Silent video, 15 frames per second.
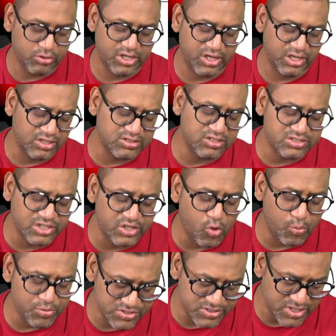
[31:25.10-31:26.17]
correct. Other three
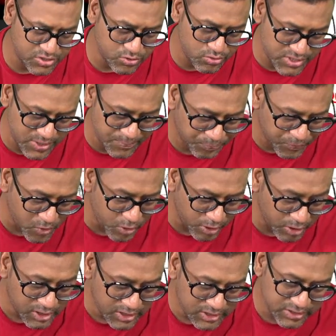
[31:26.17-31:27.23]
options, I should say. Okay,
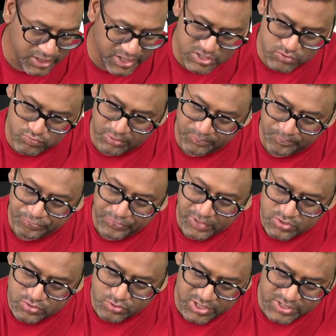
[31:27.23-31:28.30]
the next one.
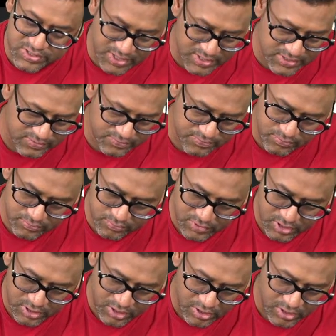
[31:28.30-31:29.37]
So it says,
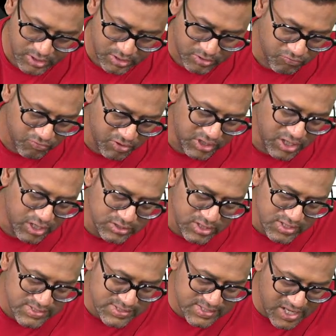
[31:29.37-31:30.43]
what are the
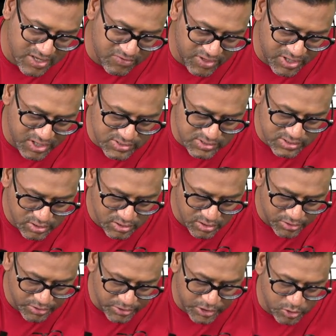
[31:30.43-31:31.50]
savings
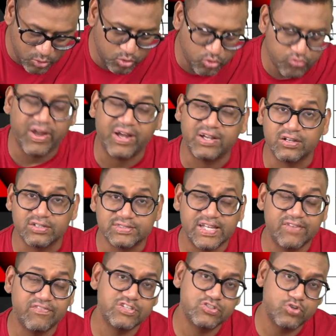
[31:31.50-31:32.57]
due to factor?
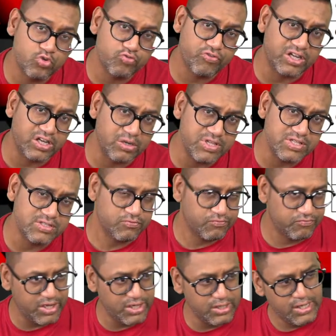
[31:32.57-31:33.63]
Savings due to factor means
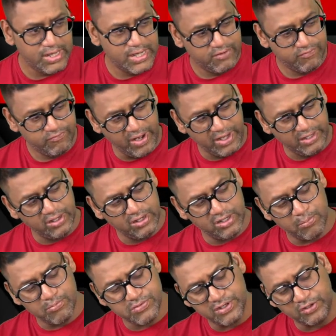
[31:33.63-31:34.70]
when factor
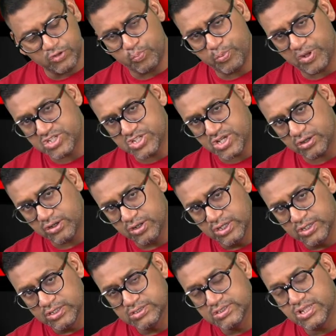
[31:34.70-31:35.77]
comes into picture,
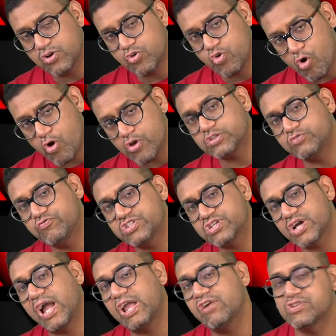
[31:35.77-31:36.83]
the cost which
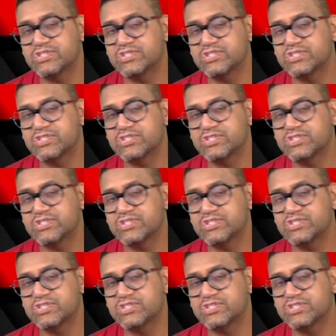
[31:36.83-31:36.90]
I was